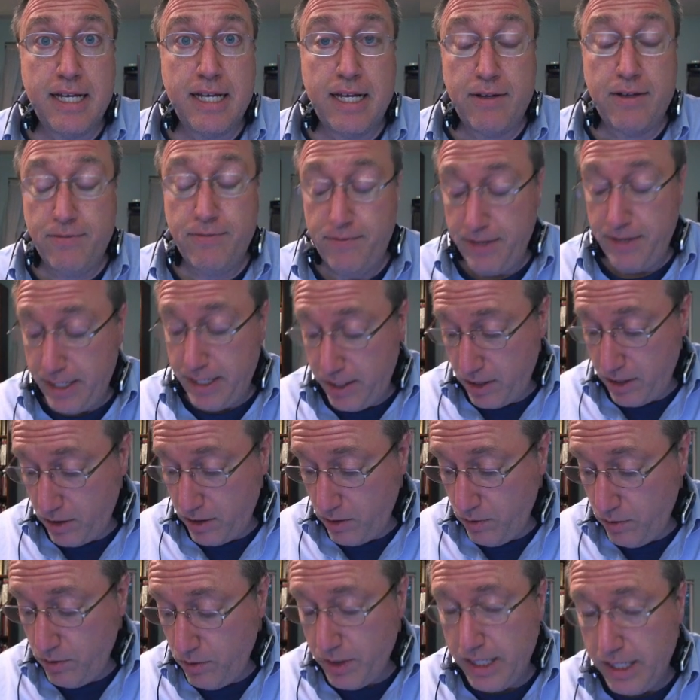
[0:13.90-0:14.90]

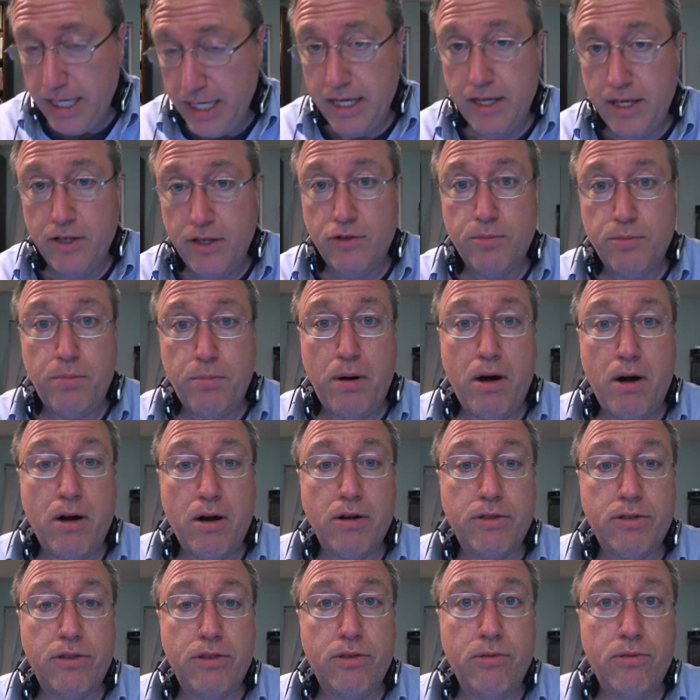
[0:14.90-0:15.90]
video is
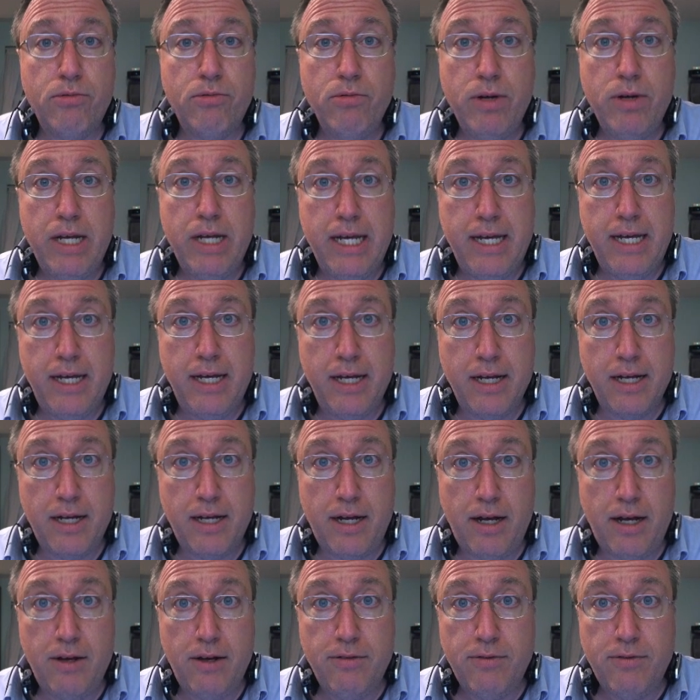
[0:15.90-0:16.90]
part 3
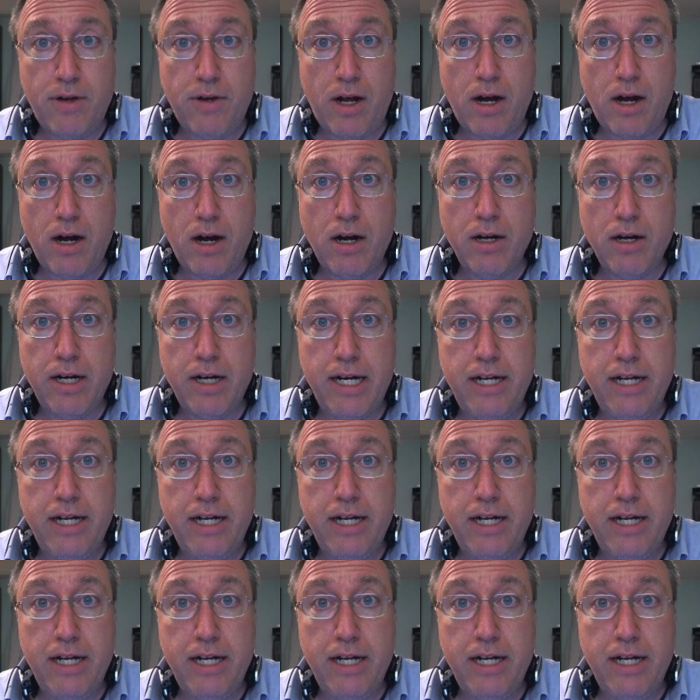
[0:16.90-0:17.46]
of our